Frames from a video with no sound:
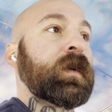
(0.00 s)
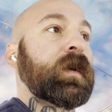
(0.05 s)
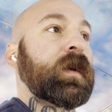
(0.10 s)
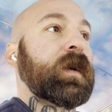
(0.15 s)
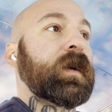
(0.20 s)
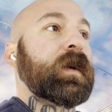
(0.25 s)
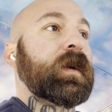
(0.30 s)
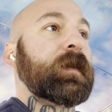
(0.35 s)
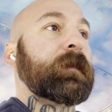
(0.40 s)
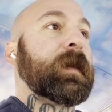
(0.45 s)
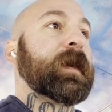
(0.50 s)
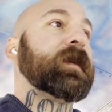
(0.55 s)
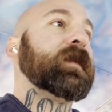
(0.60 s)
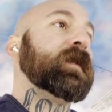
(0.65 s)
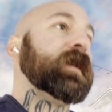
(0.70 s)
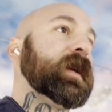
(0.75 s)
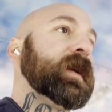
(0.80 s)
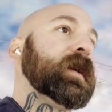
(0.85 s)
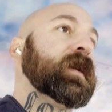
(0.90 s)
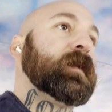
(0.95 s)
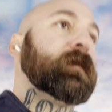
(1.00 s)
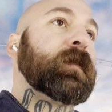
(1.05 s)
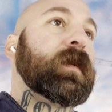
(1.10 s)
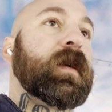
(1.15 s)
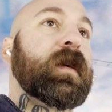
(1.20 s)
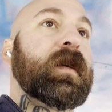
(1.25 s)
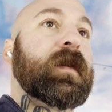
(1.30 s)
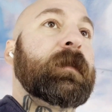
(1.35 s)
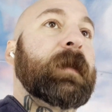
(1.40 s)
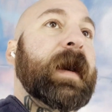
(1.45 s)
I couldn't get them
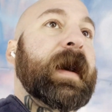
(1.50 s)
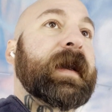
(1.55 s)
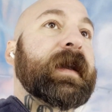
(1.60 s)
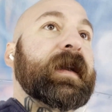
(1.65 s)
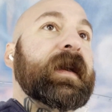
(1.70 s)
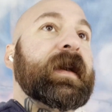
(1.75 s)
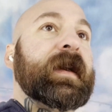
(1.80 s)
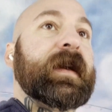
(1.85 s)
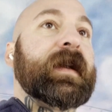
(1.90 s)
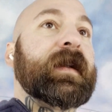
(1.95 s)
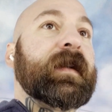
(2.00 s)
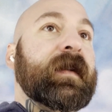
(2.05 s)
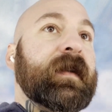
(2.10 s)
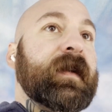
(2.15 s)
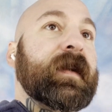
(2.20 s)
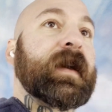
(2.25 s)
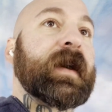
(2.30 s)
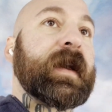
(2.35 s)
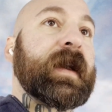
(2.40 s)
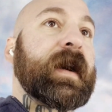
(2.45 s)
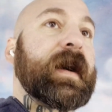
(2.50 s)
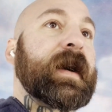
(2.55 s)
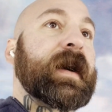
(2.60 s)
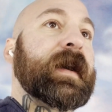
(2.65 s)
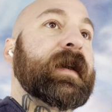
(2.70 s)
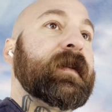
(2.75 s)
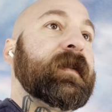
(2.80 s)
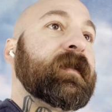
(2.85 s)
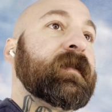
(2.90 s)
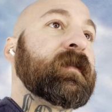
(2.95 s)
all back in. I
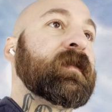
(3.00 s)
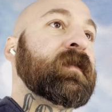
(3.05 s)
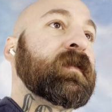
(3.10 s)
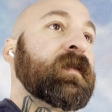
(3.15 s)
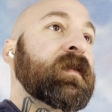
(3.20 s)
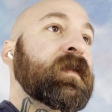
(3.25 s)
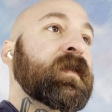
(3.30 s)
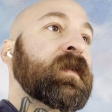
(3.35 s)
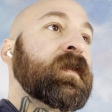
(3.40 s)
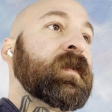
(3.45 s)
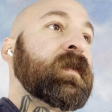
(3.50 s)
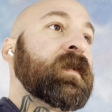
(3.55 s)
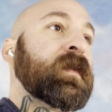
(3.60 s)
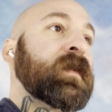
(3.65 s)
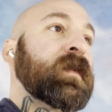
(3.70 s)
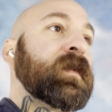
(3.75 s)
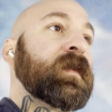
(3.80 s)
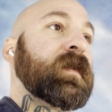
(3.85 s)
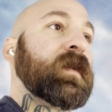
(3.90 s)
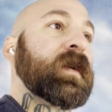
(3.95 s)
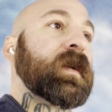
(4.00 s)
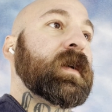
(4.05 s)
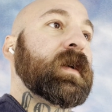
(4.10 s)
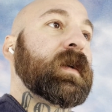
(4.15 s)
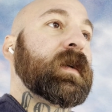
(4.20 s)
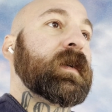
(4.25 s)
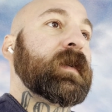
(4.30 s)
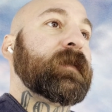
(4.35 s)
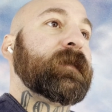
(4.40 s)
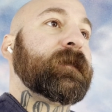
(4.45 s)
got
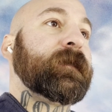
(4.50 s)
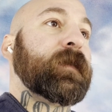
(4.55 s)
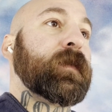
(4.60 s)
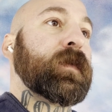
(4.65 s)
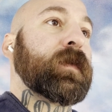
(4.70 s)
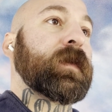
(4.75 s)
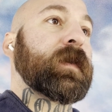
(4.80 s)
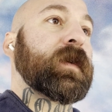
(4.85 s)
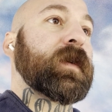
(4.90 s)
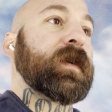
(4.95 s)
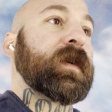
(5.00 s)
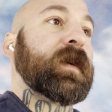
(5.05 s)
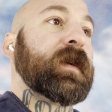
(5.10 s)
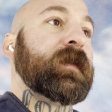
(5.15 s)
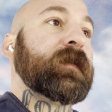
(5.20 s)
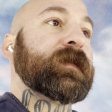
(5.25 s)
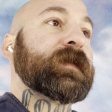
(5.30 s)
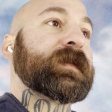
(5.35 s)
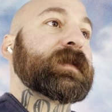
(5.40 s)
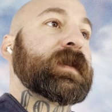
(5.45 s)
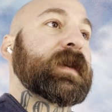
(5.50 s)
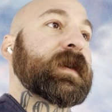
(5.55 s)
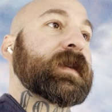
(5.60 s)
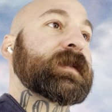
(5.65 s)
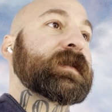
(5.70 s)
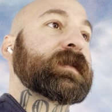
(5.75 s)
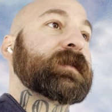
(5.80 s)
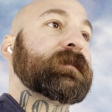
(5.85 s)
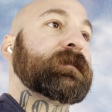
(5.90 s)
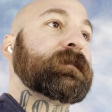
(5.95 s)
4 of
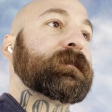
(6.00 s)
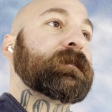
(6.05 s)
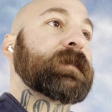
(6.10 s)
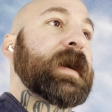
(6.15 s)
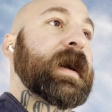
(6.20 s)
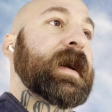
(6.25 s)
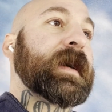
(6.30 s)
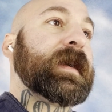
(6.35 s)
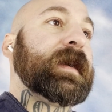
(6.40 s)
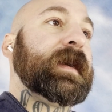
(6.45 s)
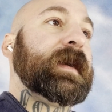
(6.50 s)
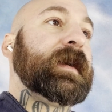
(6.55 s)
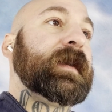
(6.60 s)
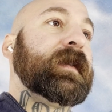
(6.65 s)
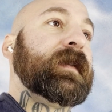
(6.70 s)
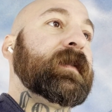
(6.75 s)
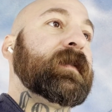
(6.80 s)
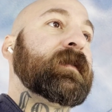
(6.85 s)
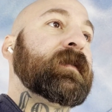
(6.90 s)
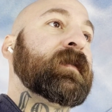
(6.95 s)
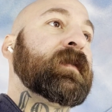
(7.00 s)
6 back in.